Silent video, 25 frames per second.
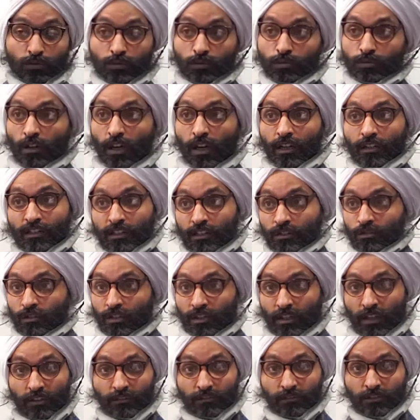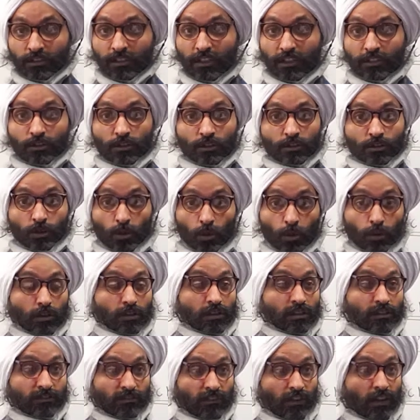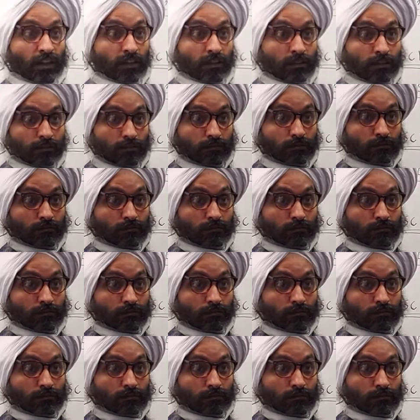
do not need recovery and you're totally fine,